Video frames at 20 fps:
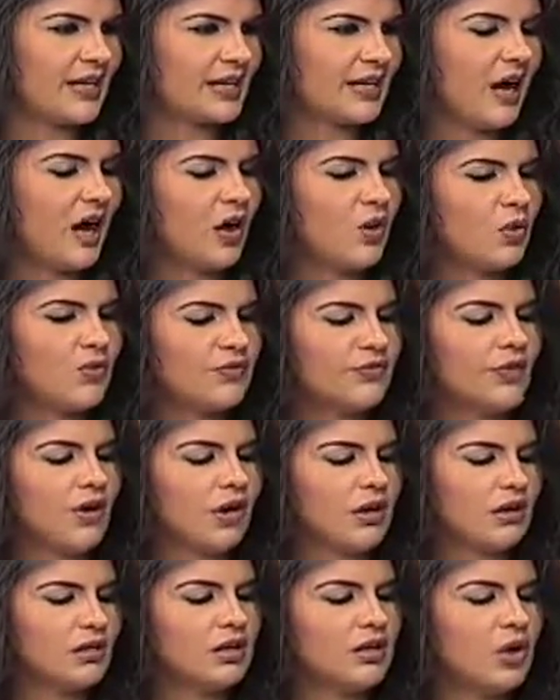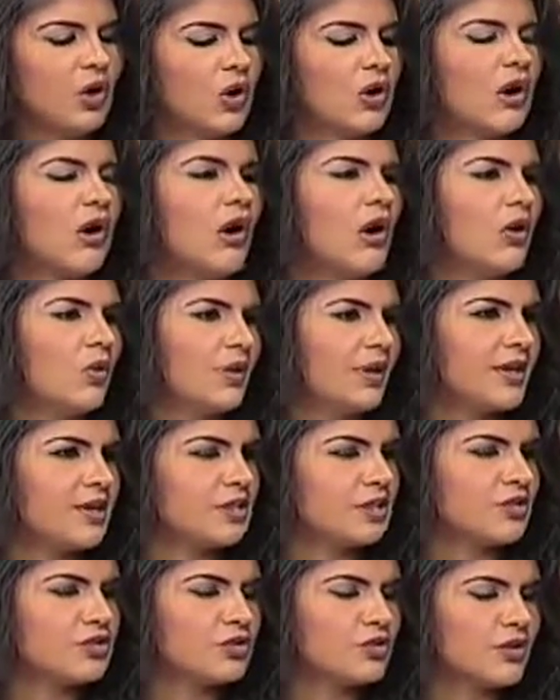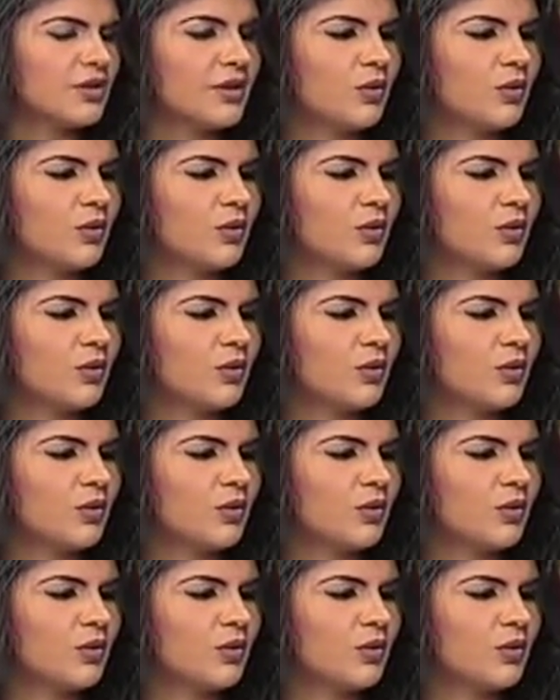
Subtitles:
how far along are we to ensuring